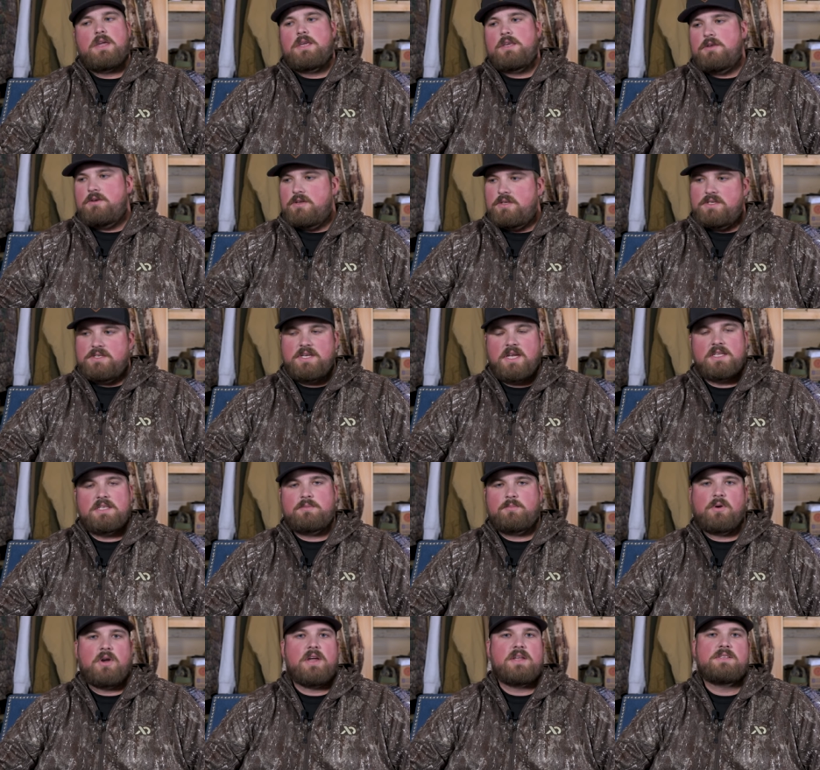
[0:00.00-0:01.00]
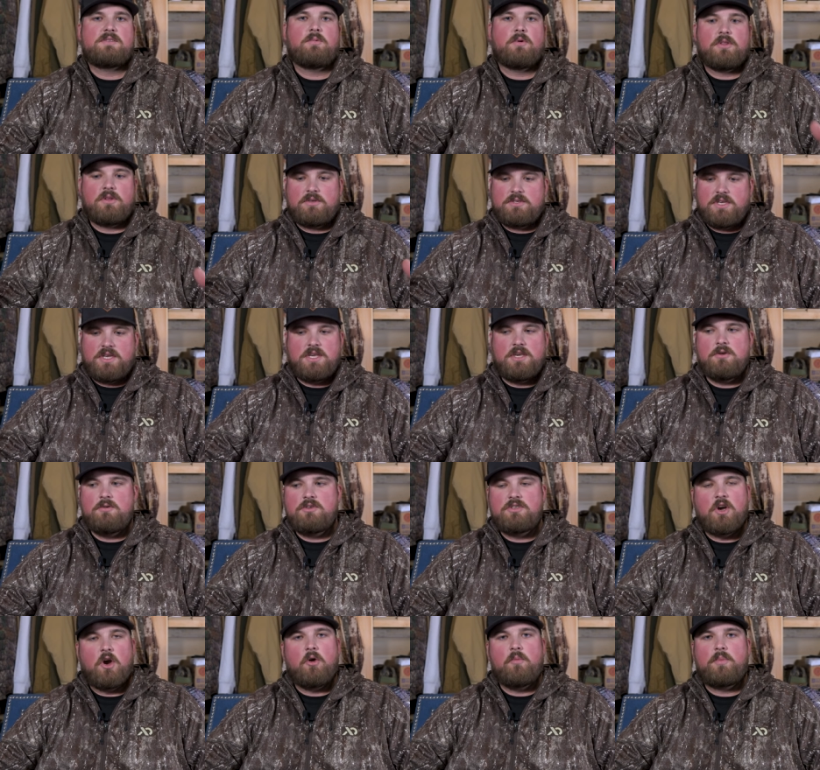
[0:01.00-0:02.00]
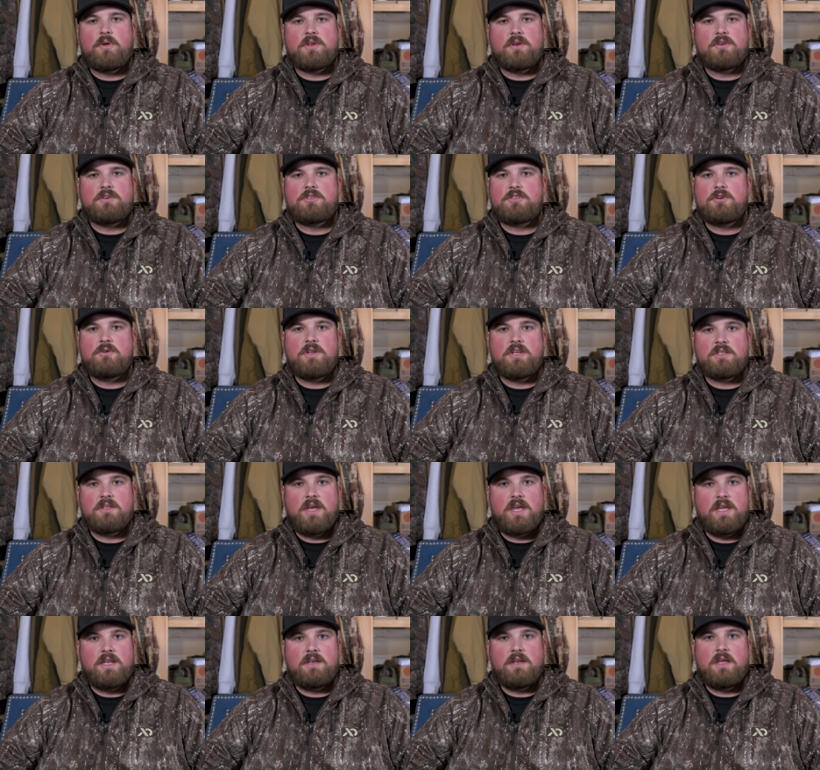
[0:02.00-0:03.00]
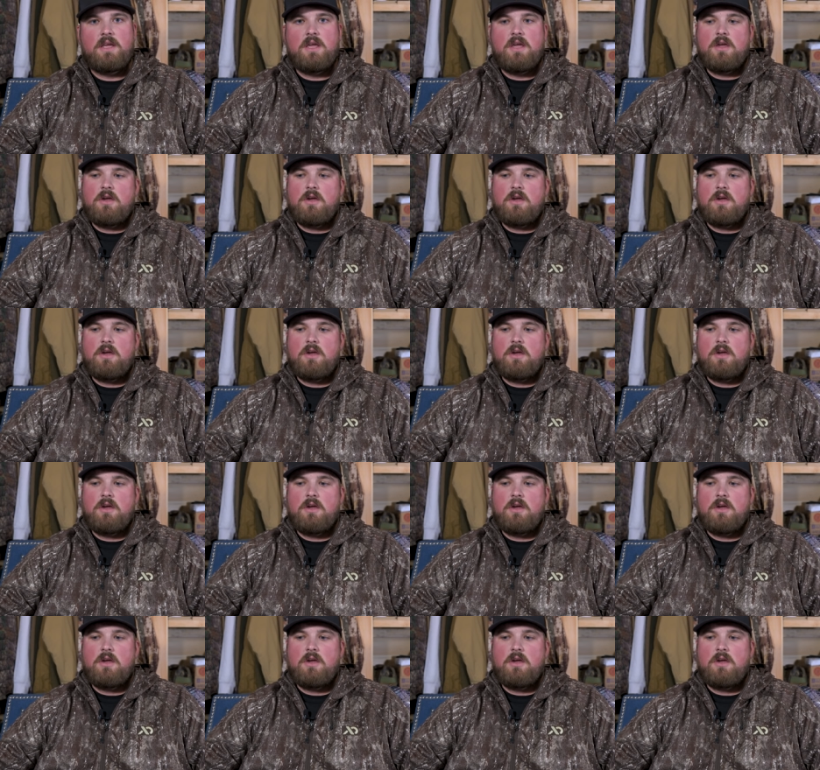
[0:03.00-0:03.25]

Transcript: You can set spreads where there's a huge open shooting lane